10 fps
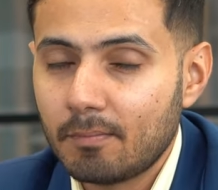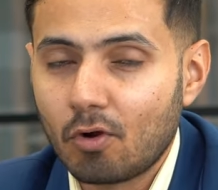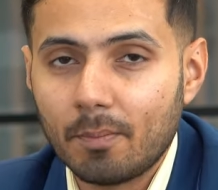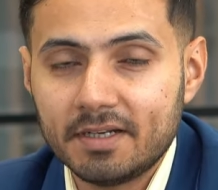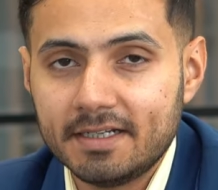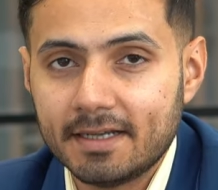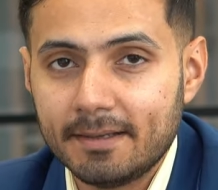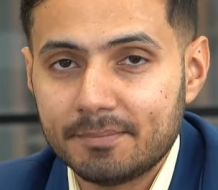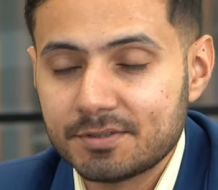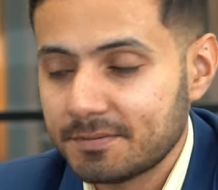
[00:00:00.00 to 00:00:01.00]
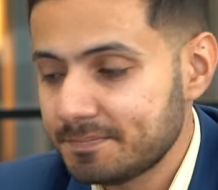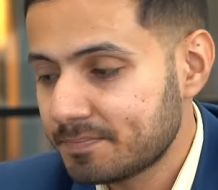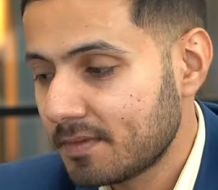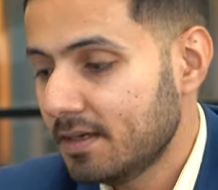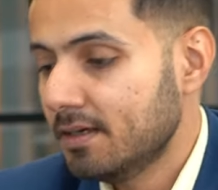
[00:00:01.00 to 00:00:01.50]
property types.
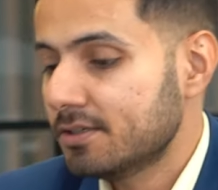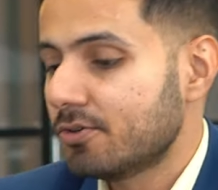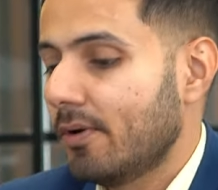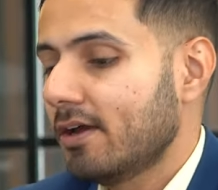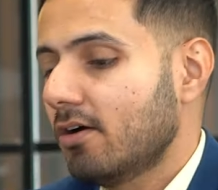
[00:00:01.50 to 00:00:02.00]
So here